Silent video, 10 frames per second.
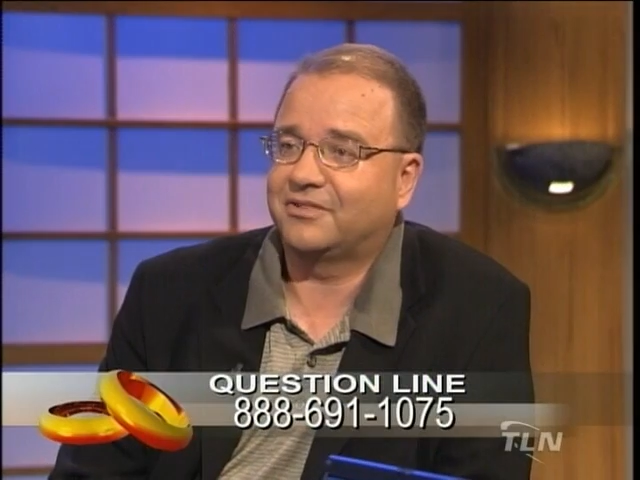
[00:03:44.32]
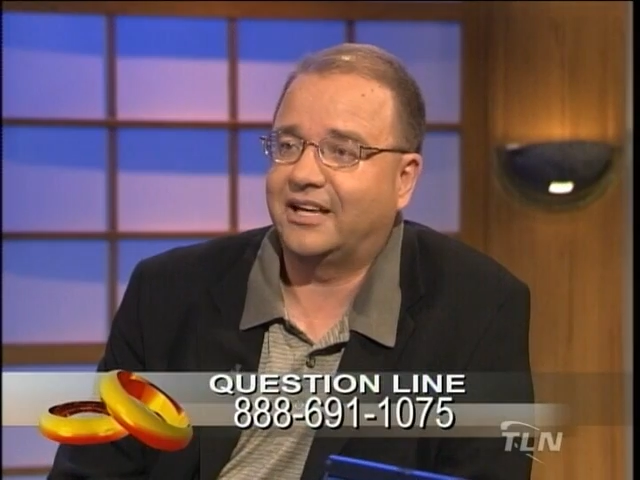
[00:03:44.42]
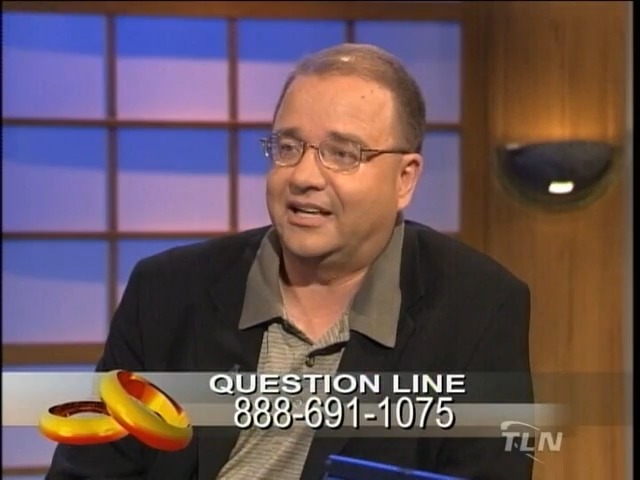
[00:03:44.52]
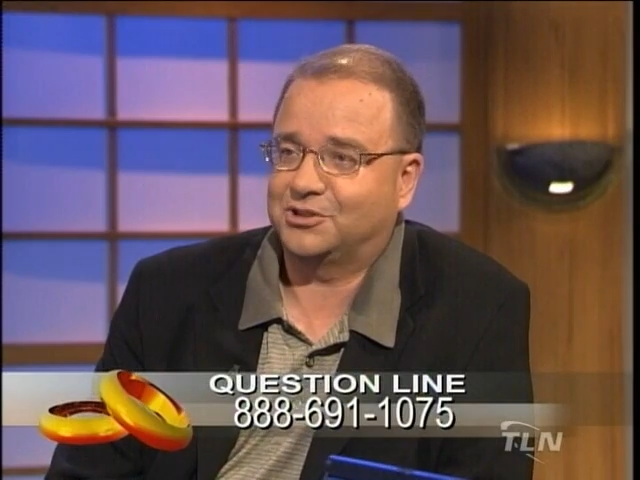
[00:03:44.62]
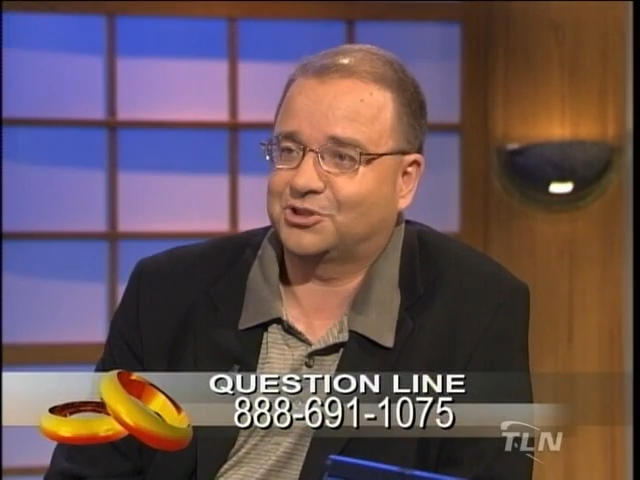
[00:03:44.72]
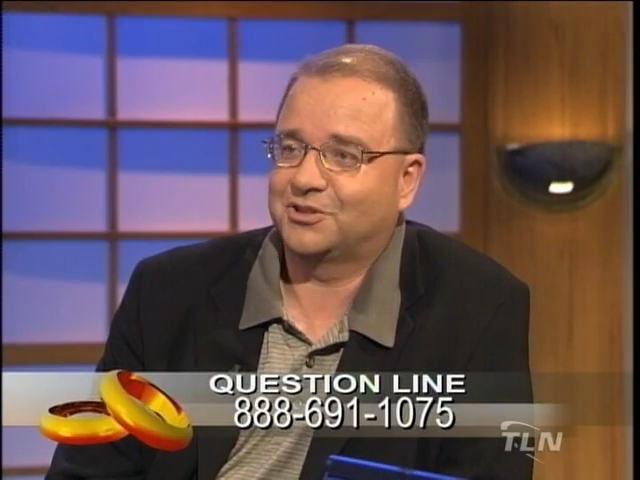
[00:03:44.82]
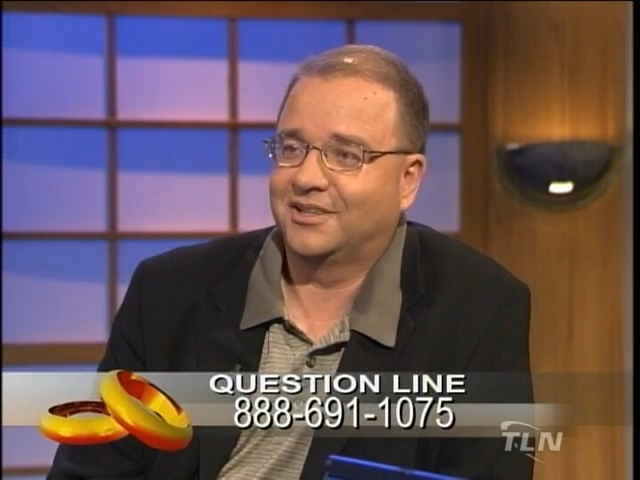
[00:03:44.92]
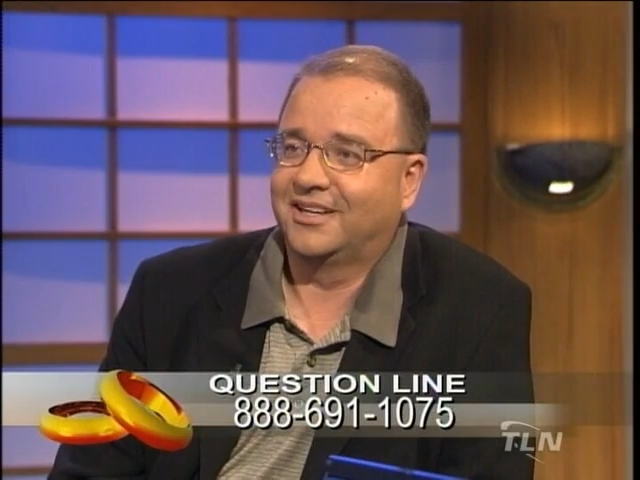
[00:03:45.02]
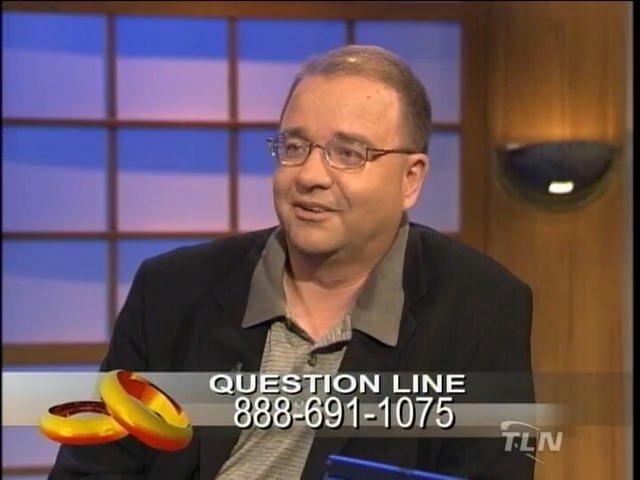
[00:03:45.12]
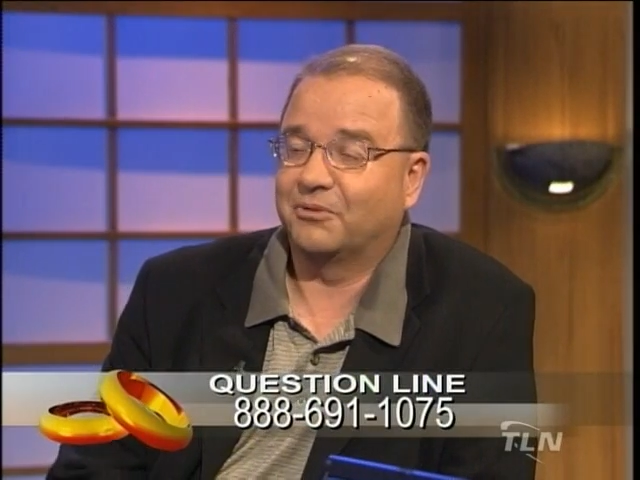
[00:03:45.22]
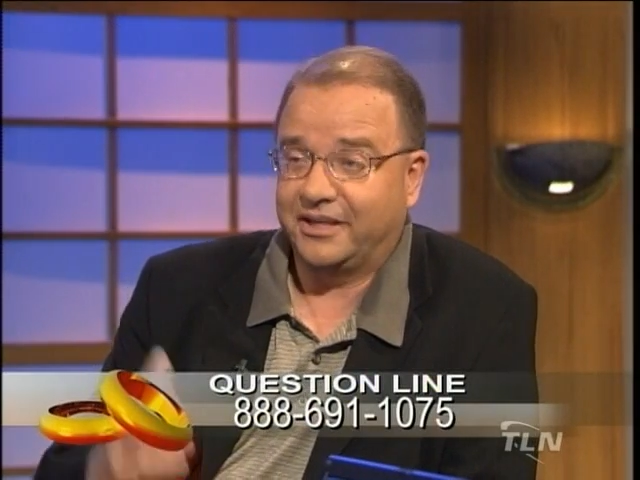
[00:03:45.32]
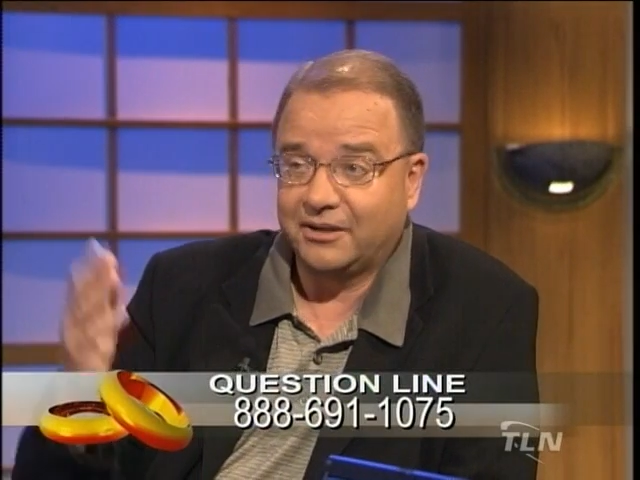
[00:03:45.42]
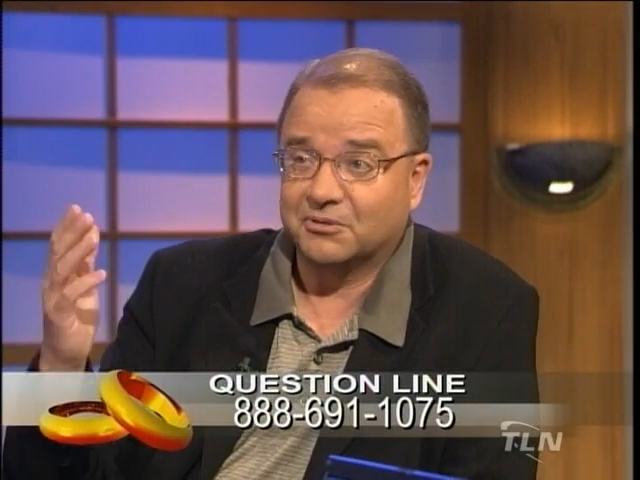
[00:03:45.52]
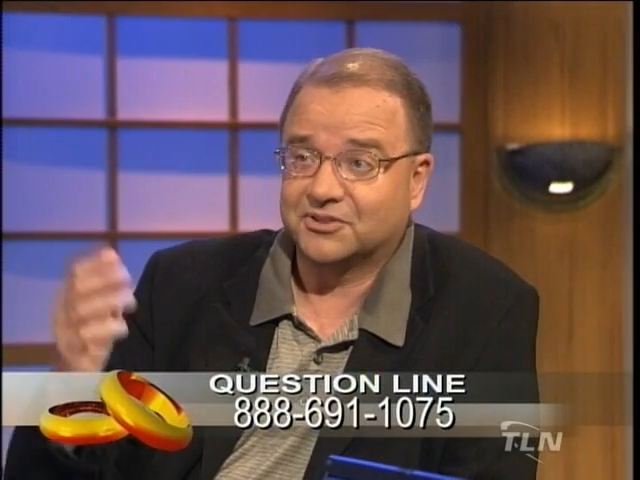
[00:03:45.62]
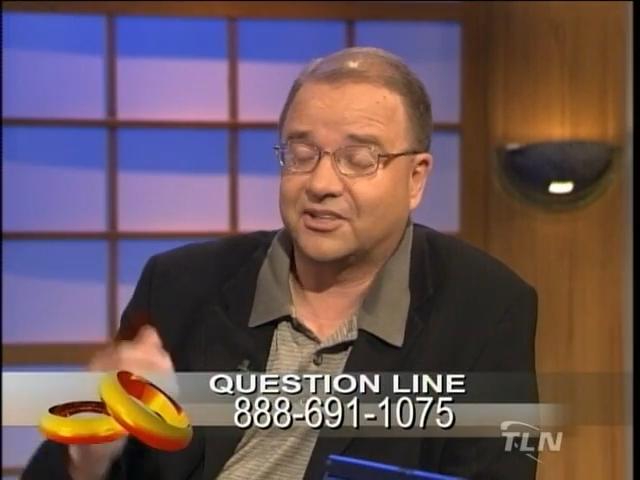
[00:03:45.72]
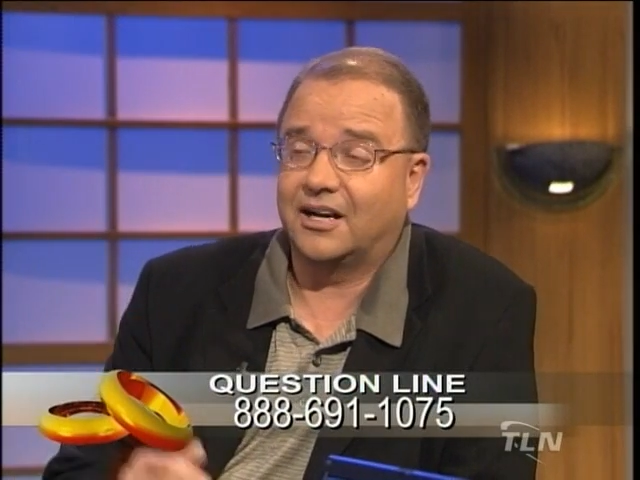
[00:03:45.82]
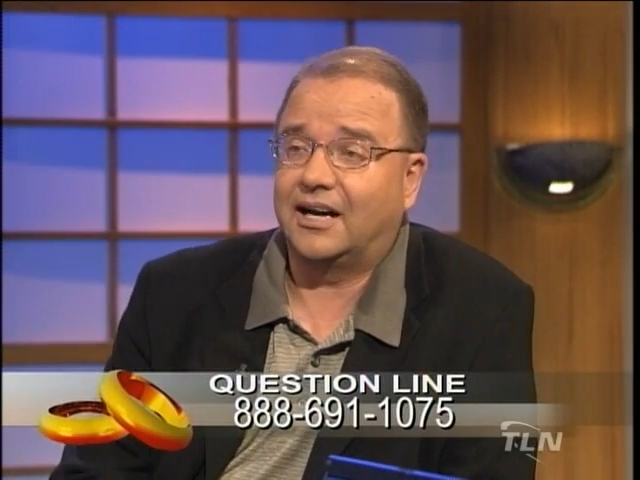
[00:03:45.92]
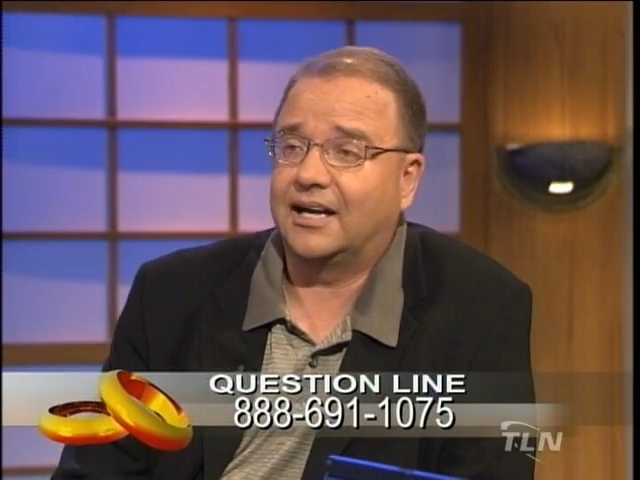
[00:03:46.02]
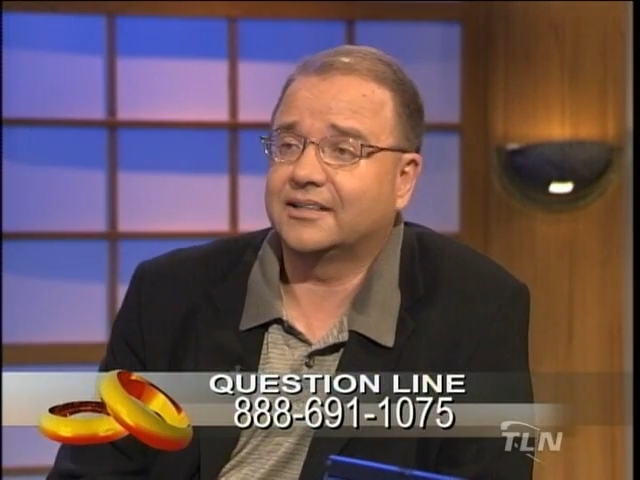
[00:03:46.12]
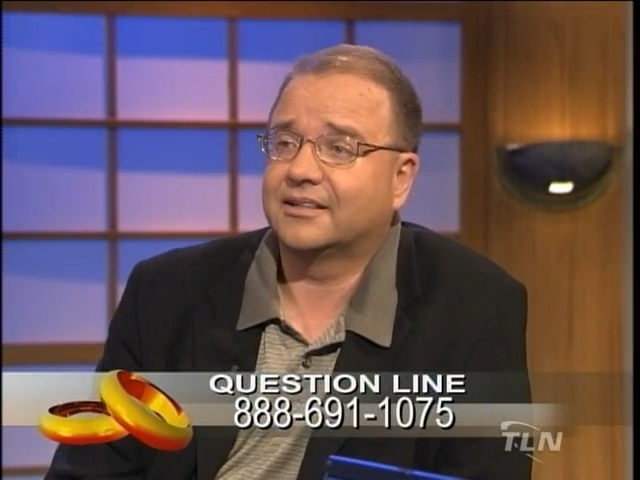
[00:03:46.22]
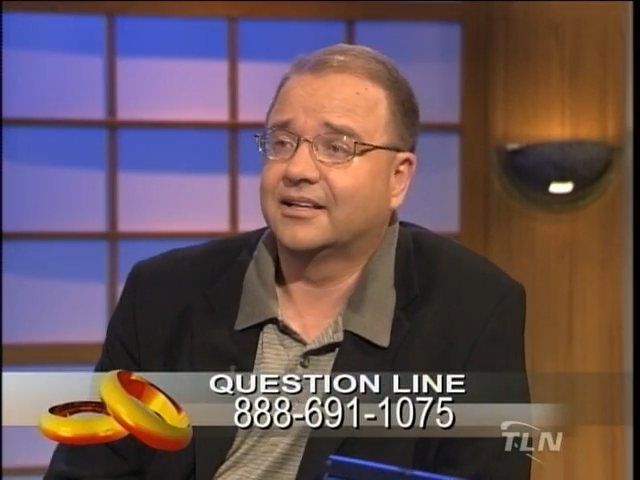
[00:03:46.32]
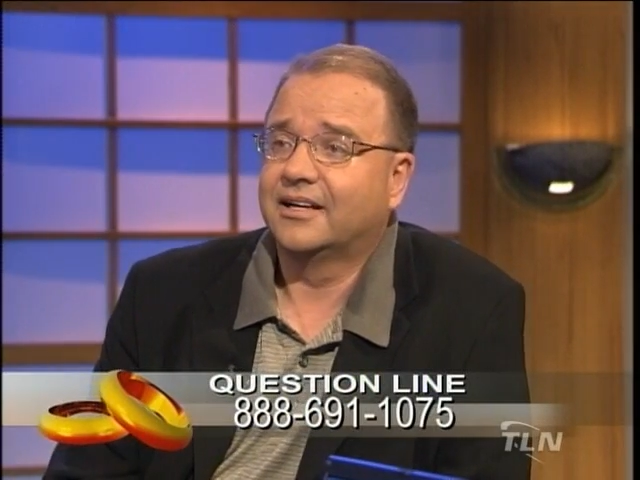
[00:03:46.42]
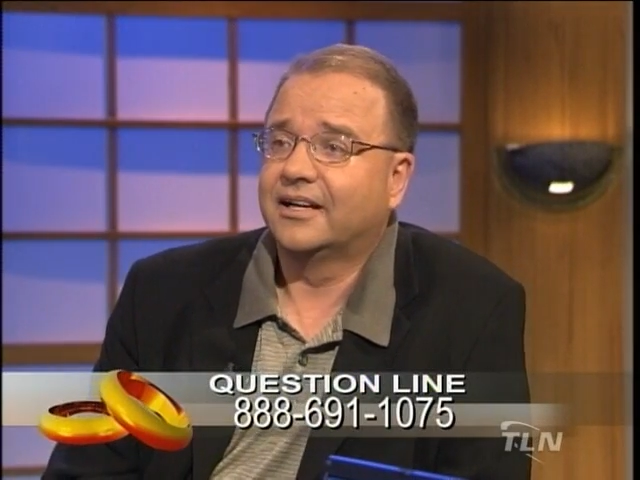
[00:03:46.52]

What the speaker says: flesh when he was God.